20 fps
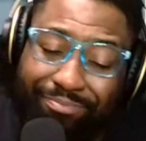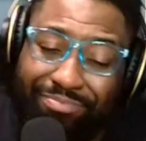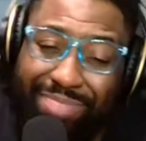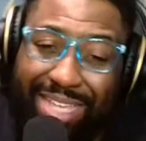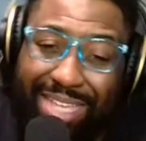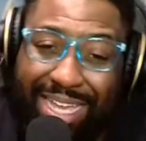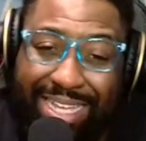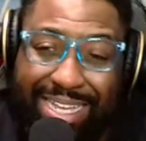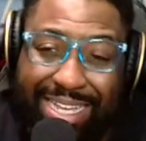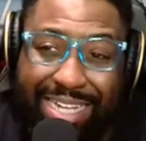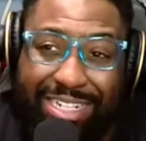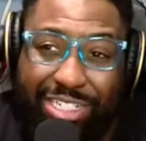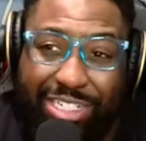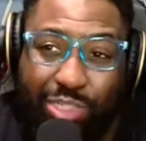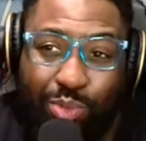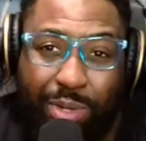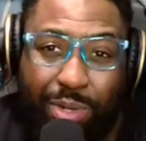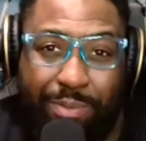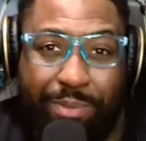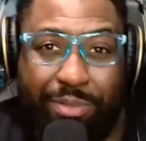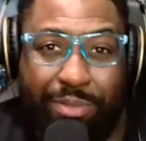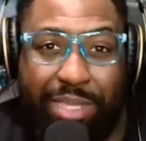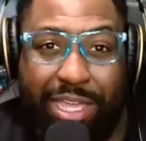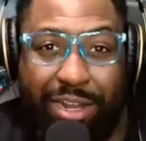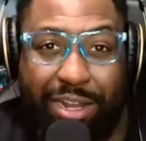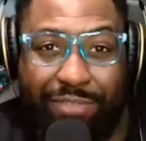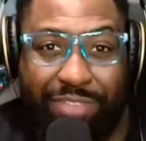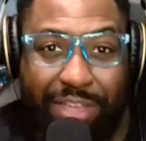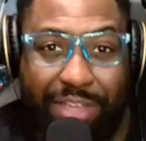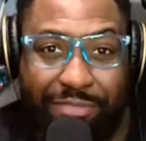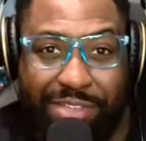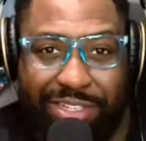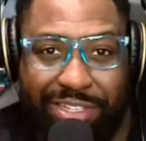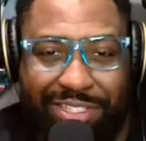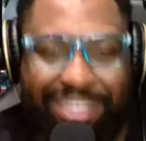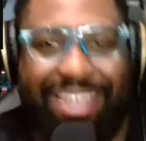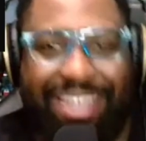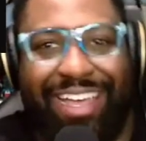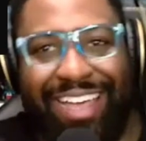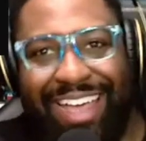I kind of just want people to get off
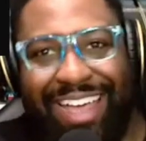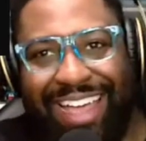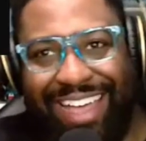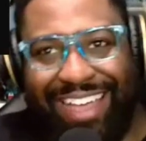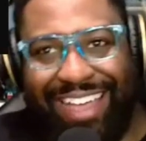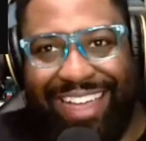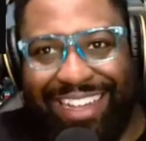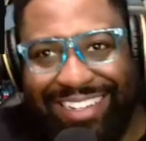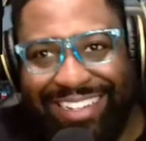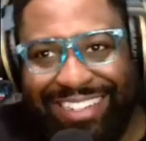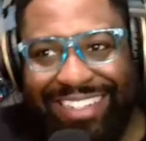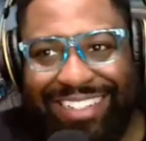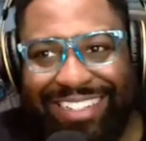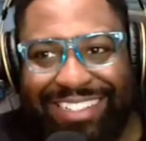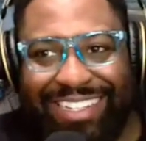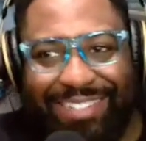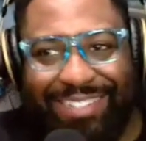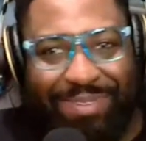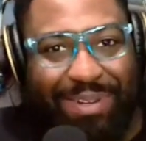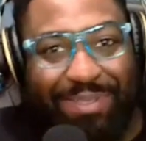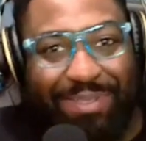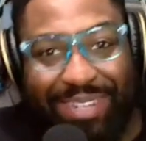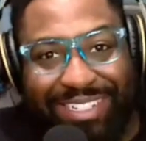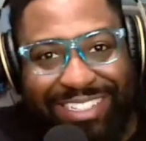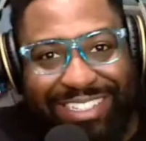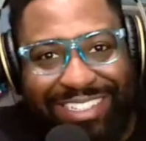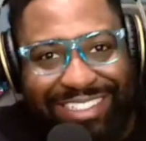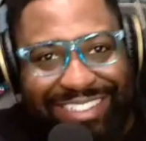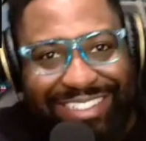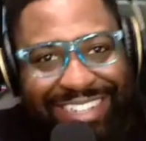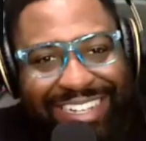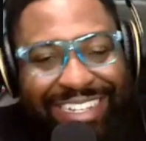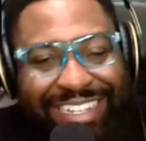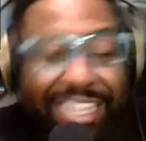Netflix. That's pretty much it.